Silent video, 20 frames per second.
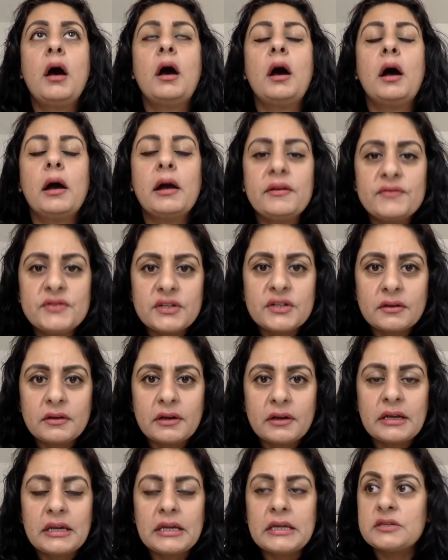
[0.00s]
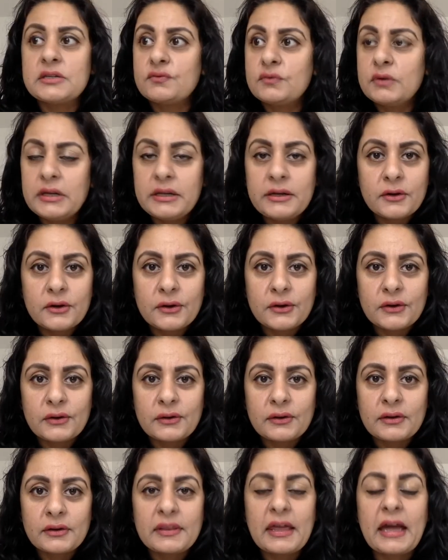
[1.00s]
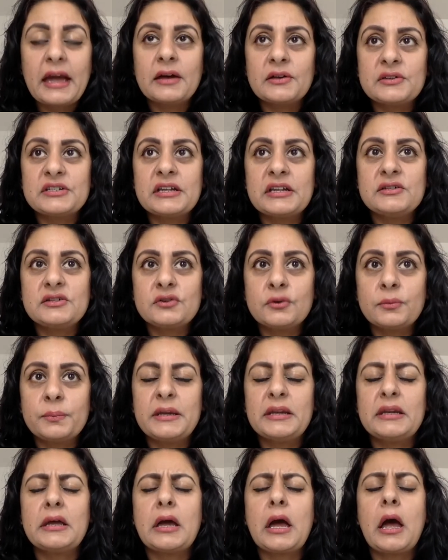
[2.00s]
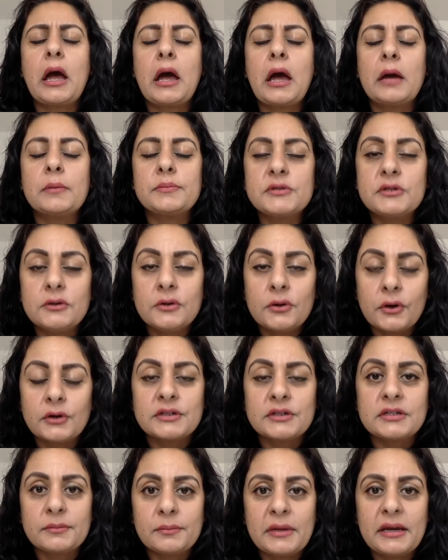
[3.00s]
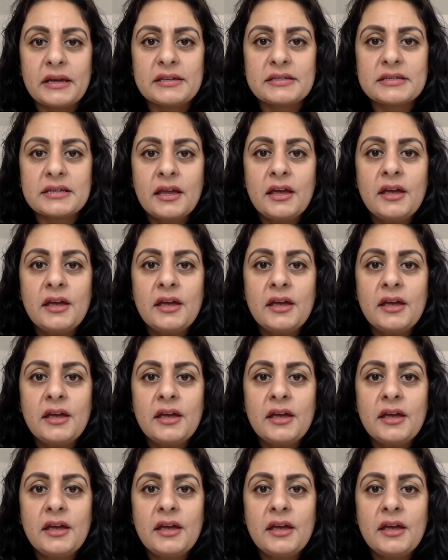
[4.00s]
I've done it. It's really not good. The house ends up in an absolute utter mess.